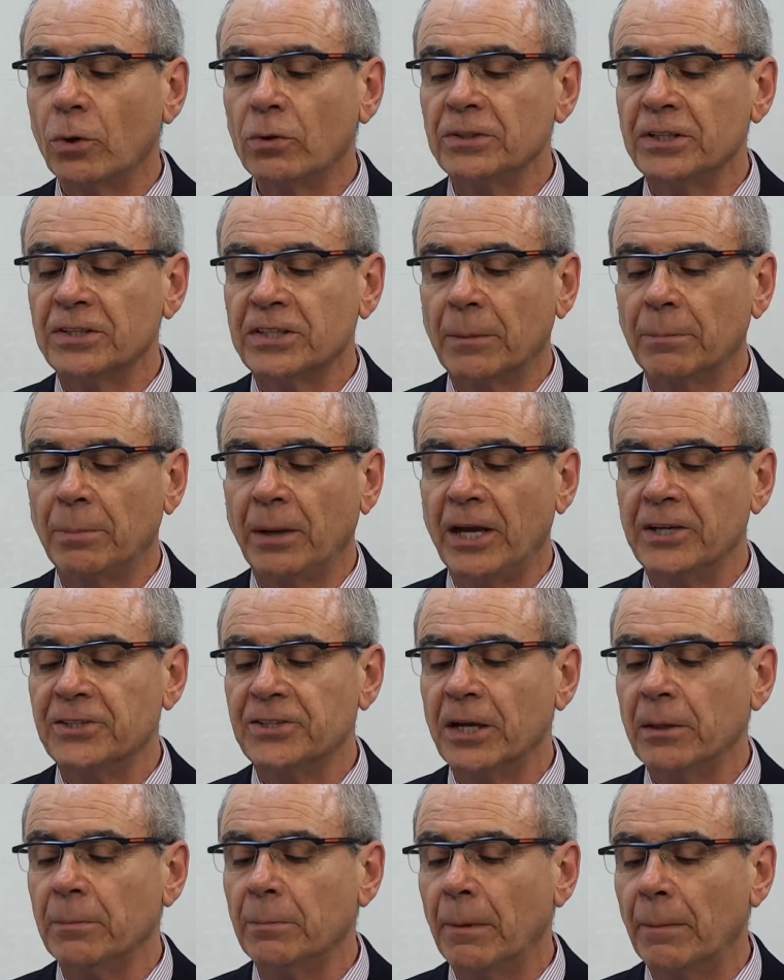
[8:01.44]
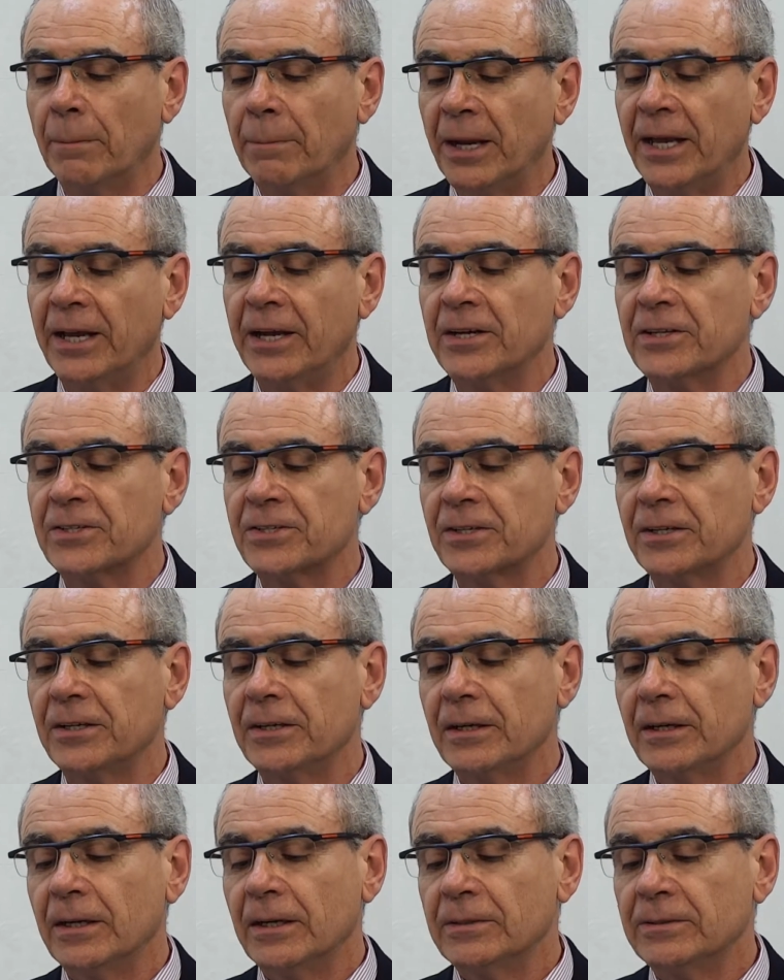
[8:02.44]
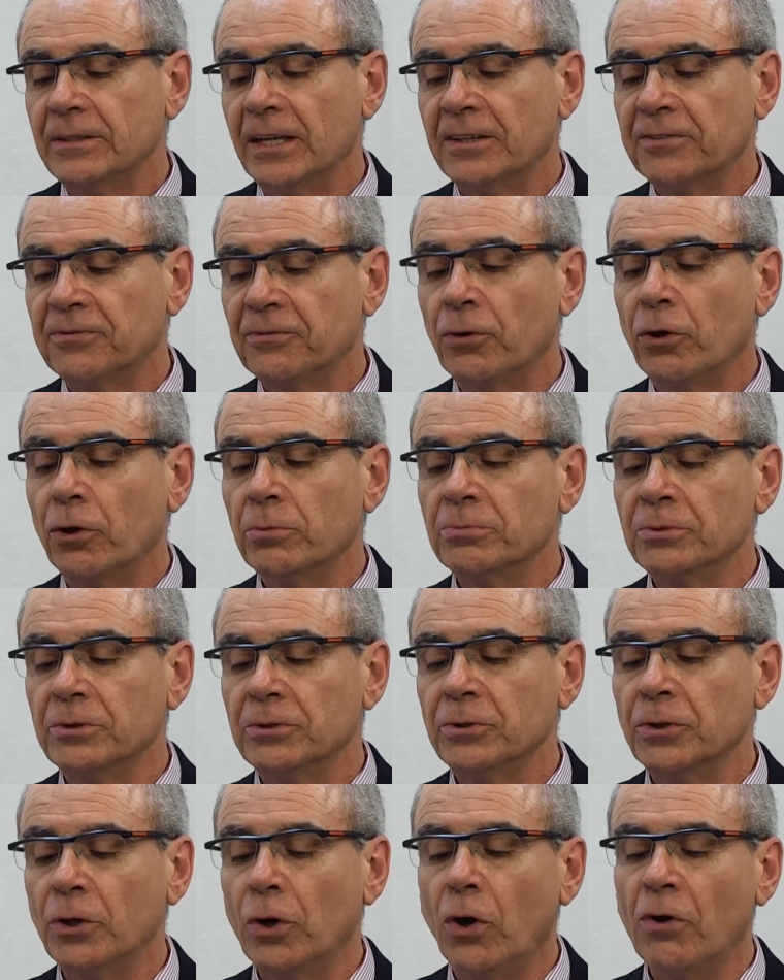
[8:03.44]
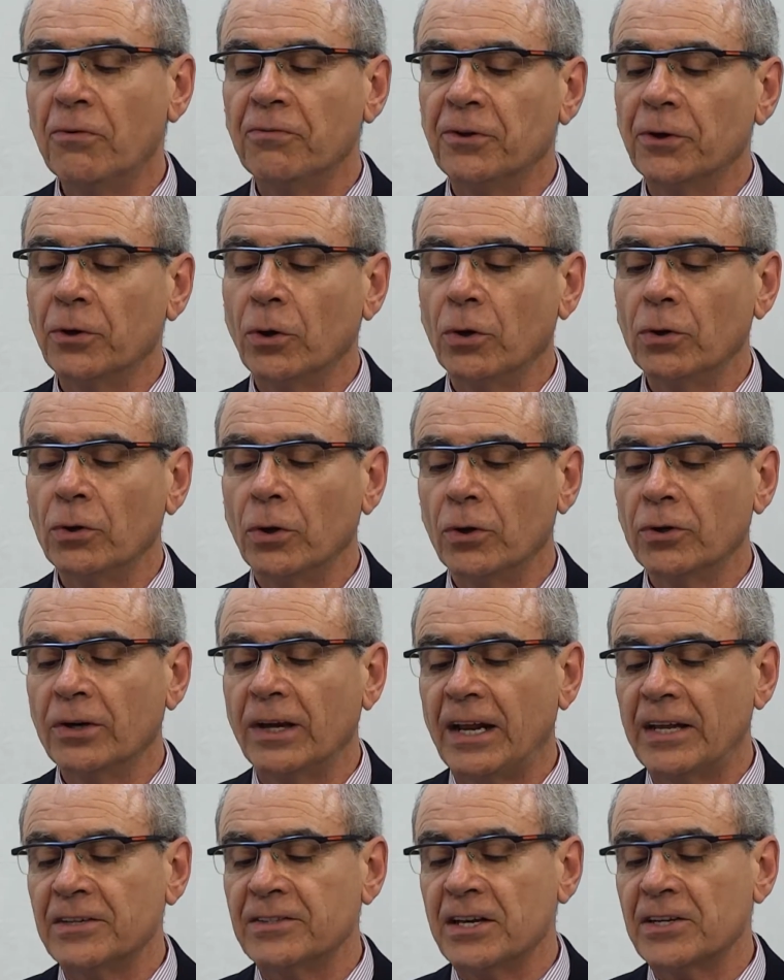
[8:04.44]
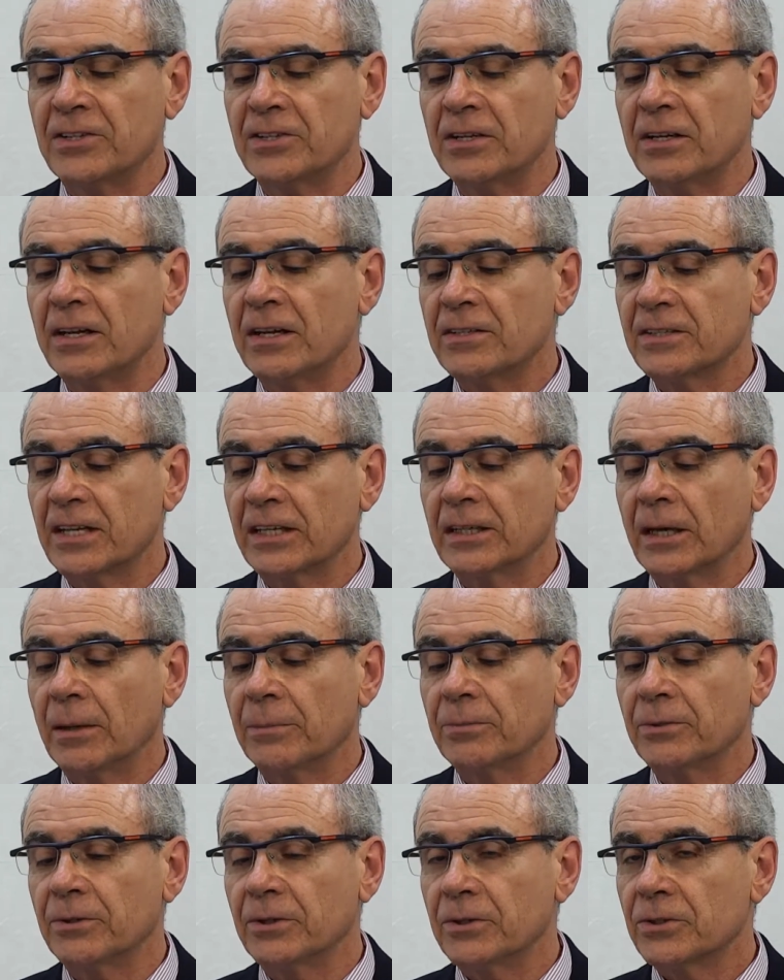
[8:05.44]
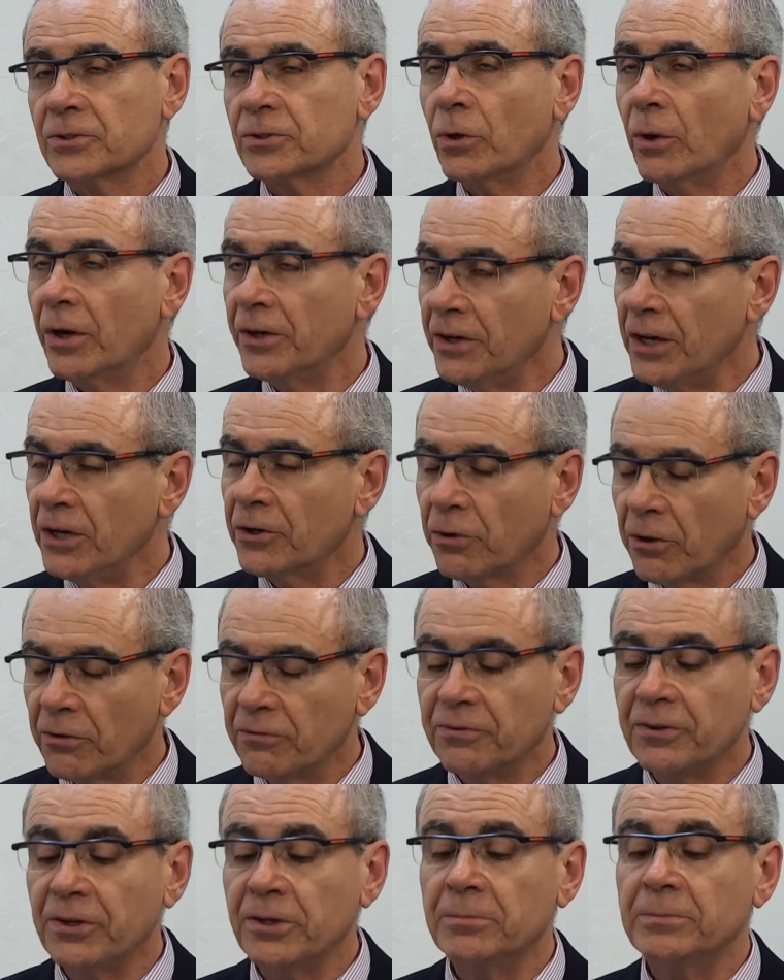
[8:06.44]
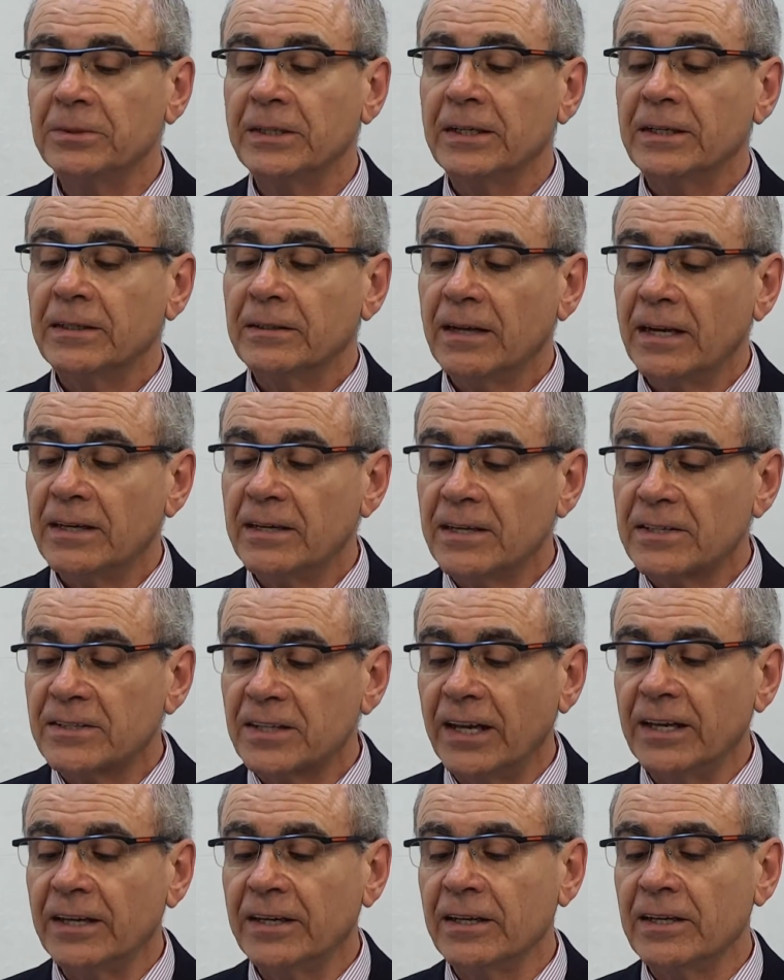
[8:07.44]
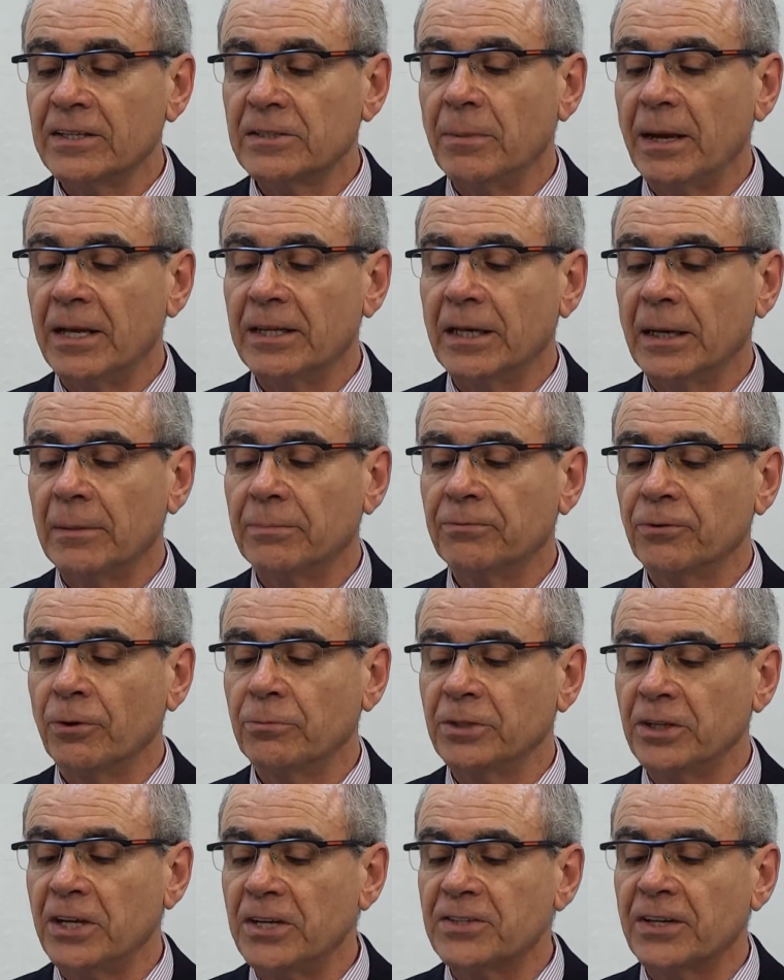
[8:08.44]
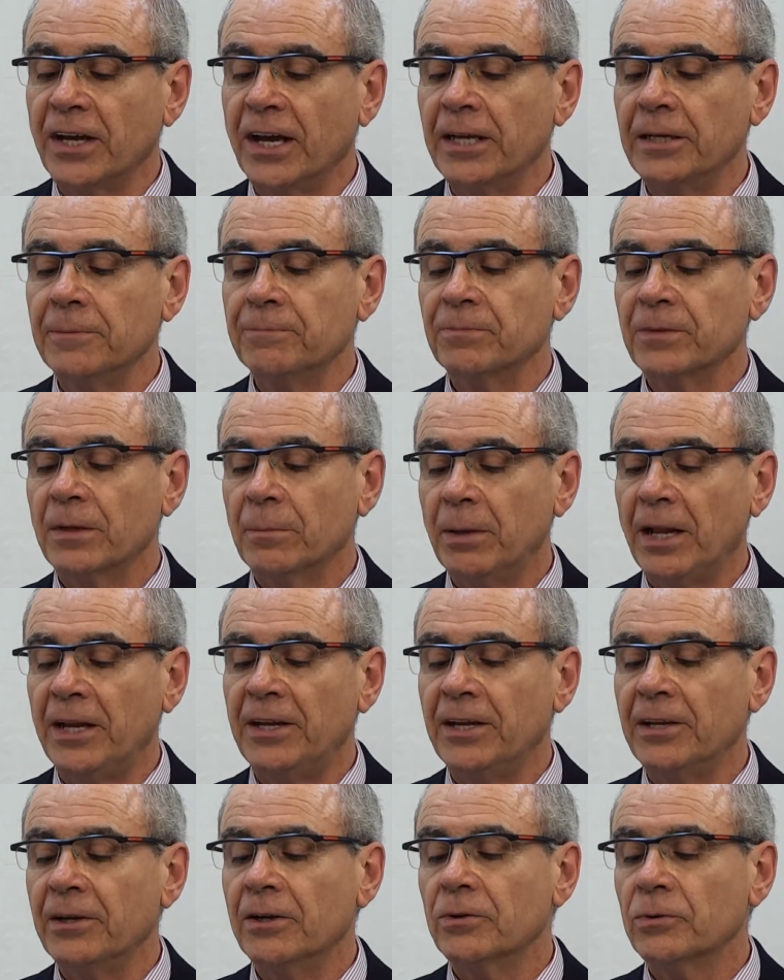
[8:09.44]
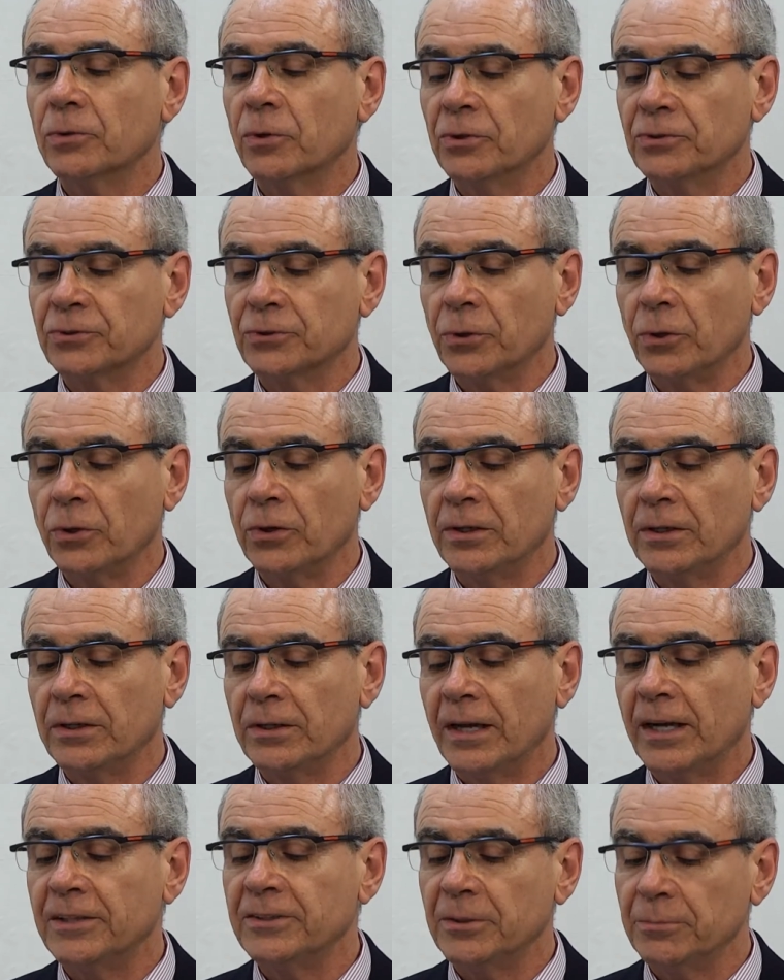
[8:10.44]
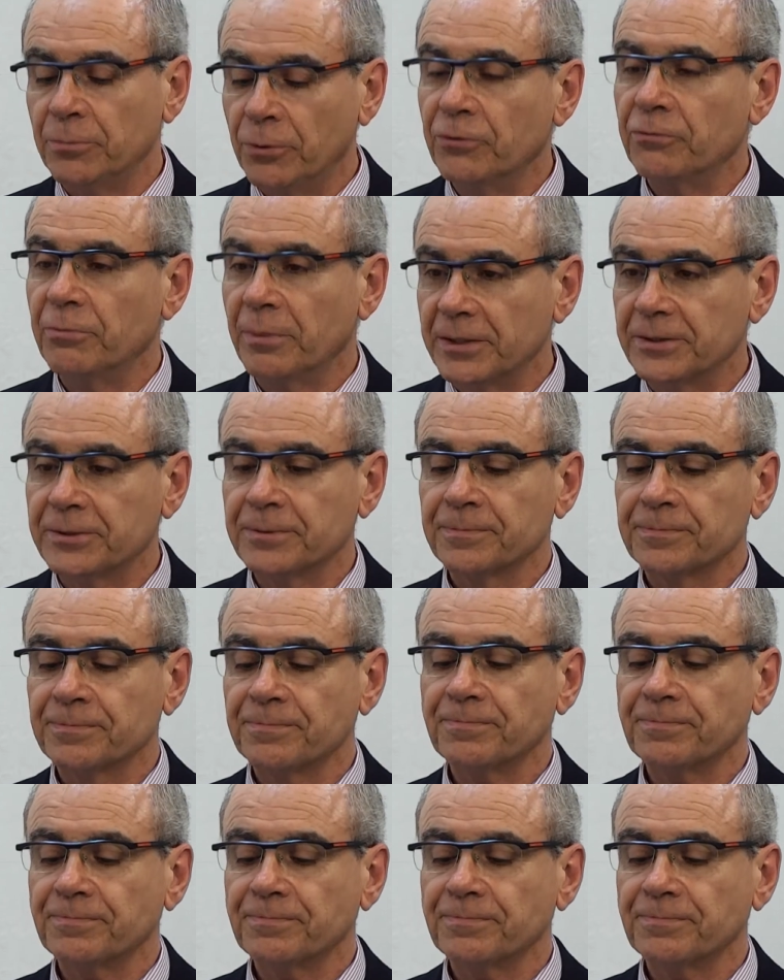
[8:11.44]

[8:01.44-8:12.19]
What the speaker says: all the supply chain players that form the overall organization setup. So I really confirm that the cycle is made up from the design, planning, control, and improvement.